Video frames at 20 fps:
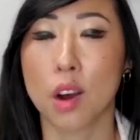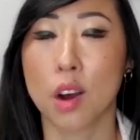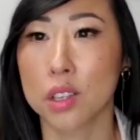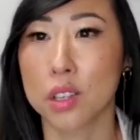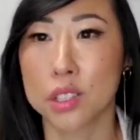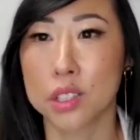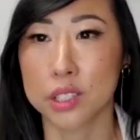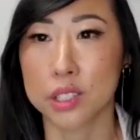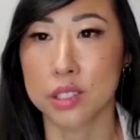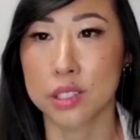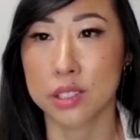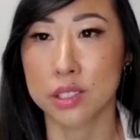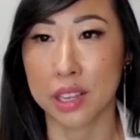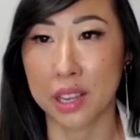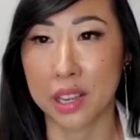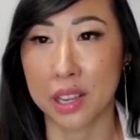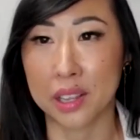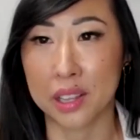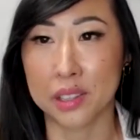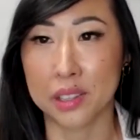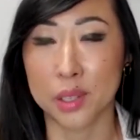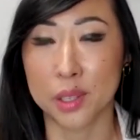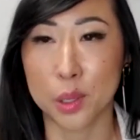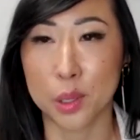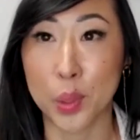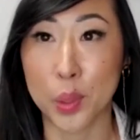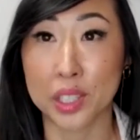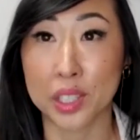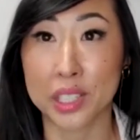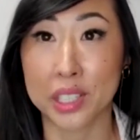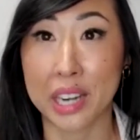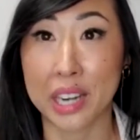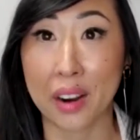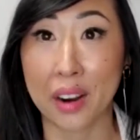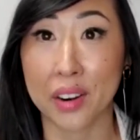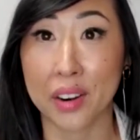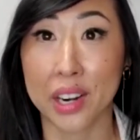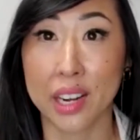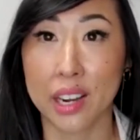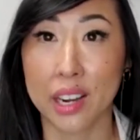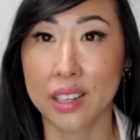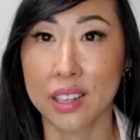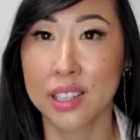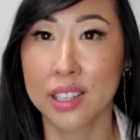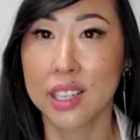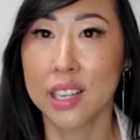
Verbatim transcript: colleges in the New England area.